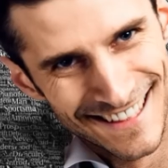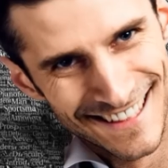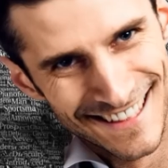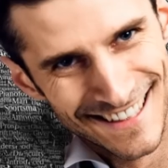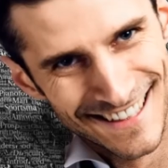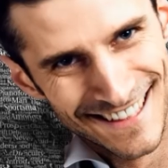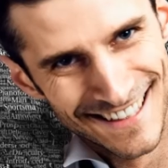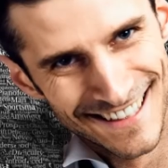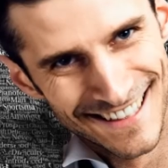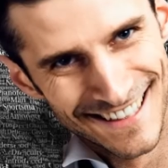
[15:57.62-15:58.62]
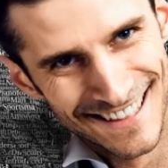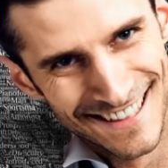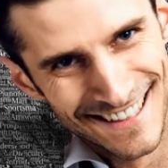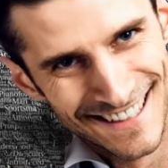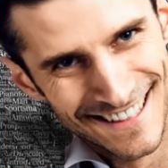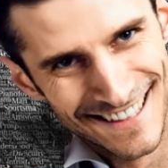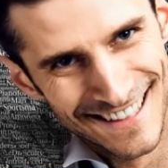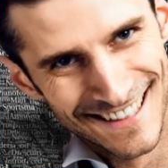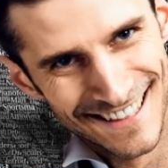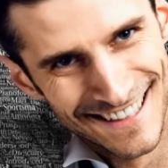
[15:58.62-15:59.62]

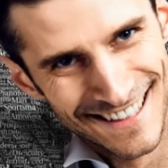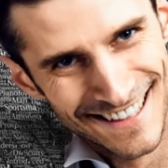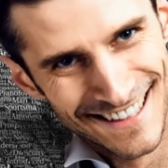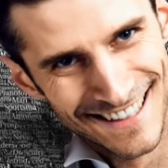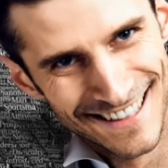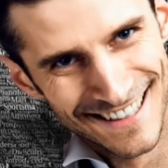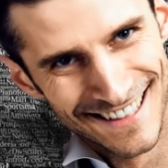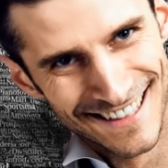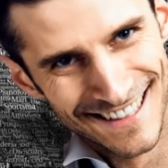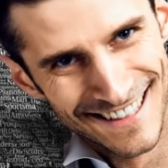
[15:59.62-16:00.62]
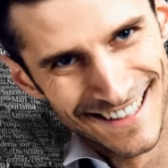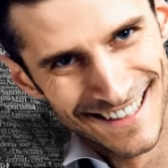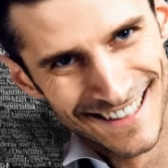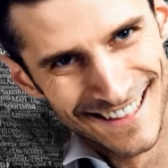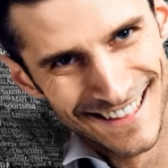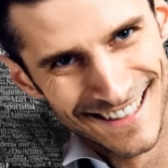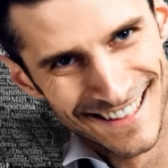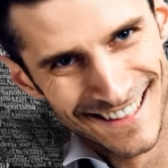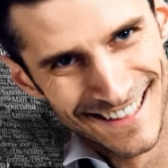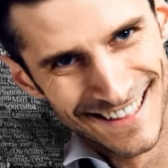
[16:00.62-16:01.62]

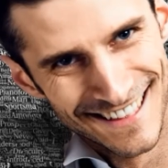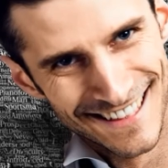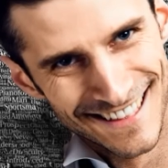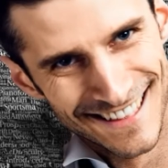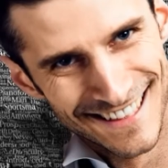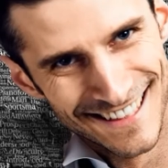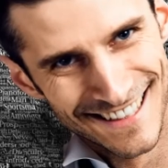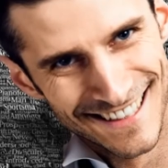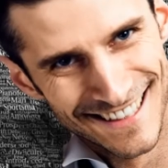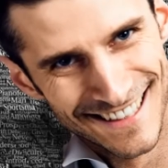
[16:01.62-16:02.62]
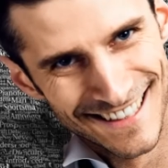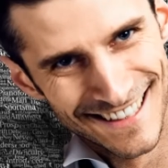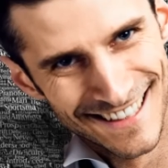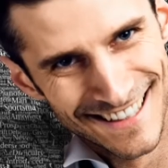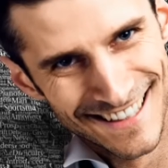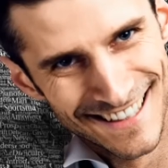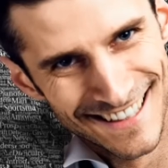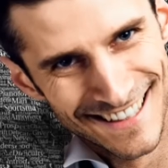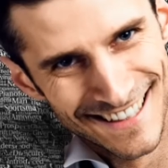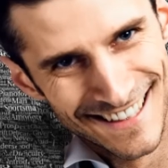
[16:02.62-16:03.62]
(silence)